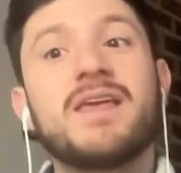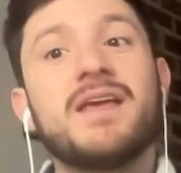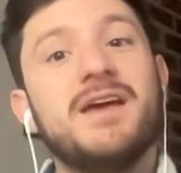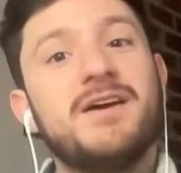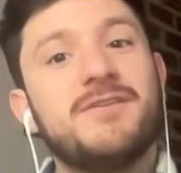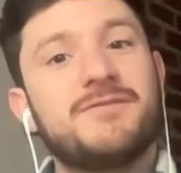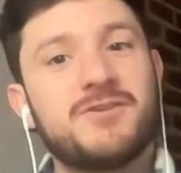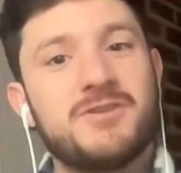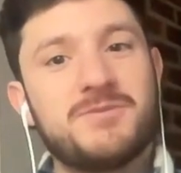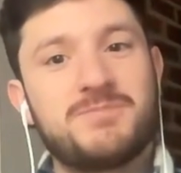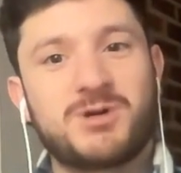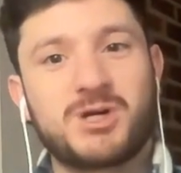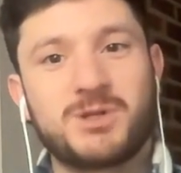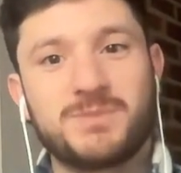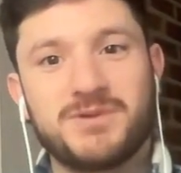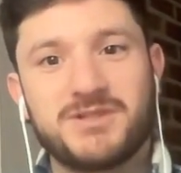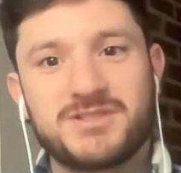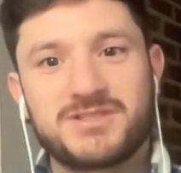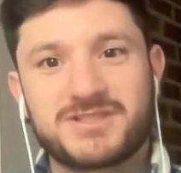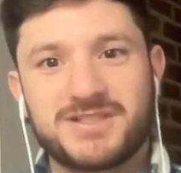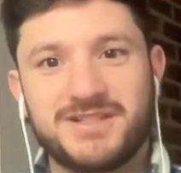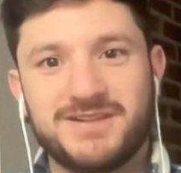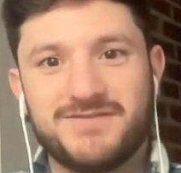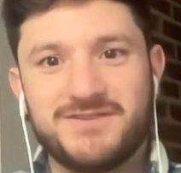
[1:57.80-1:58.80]
for the
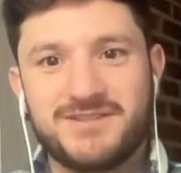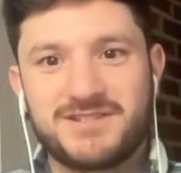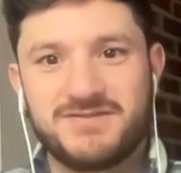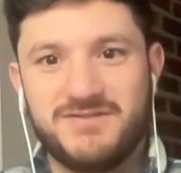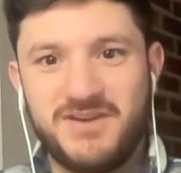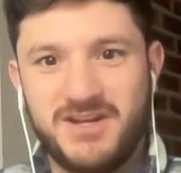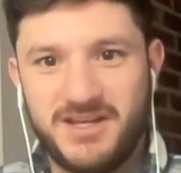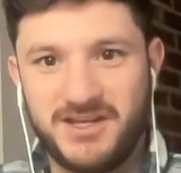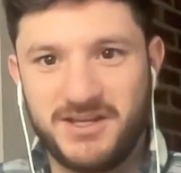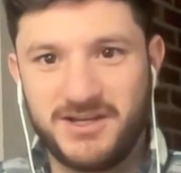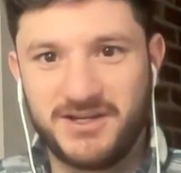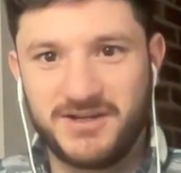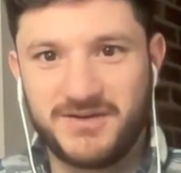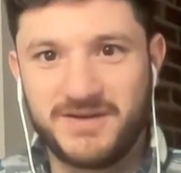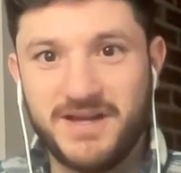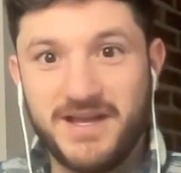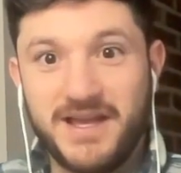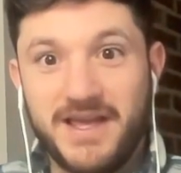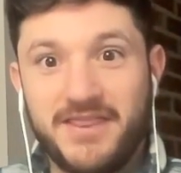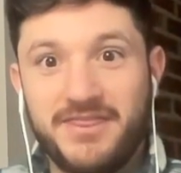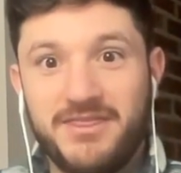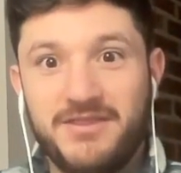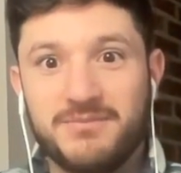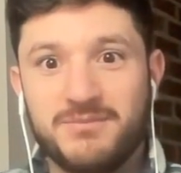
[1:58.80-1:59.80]
purpose of this video,
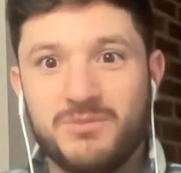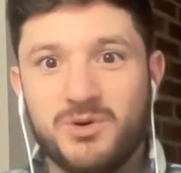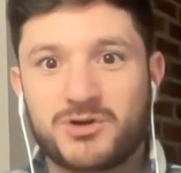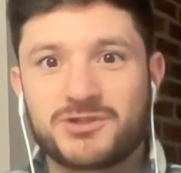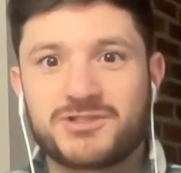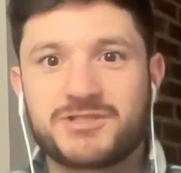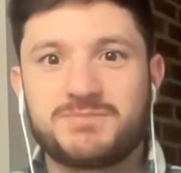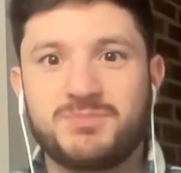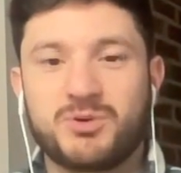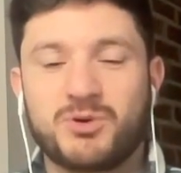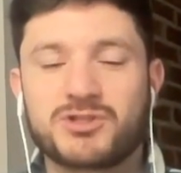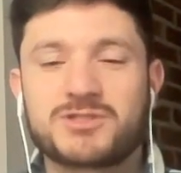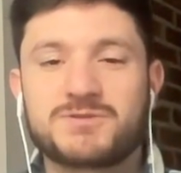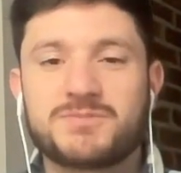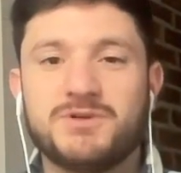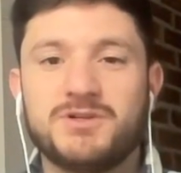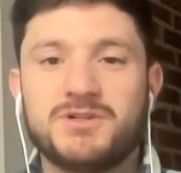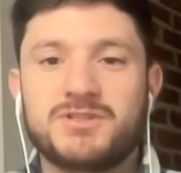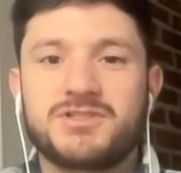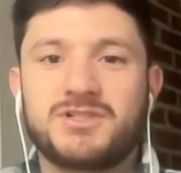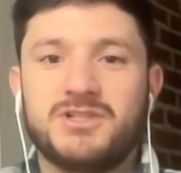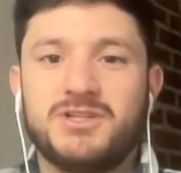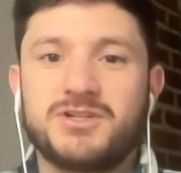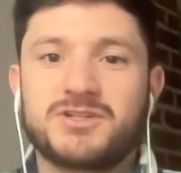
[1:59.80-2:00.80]
the more sports
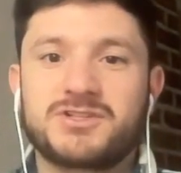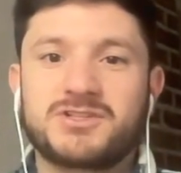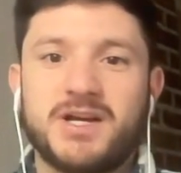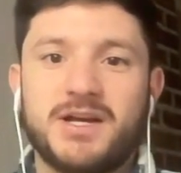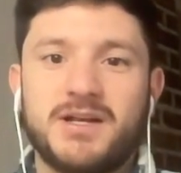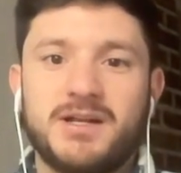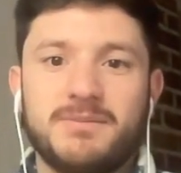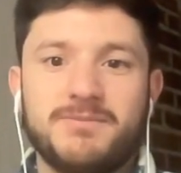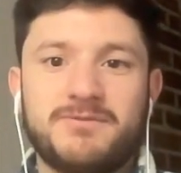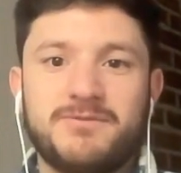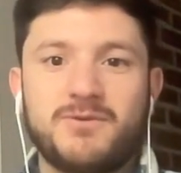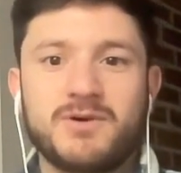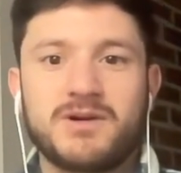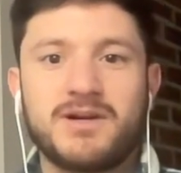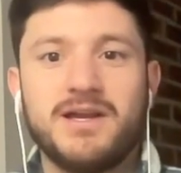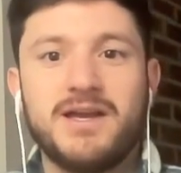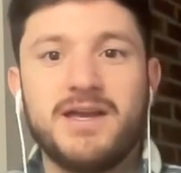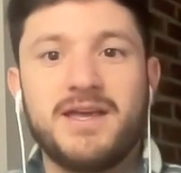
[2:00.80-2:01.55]
books you're signed up for,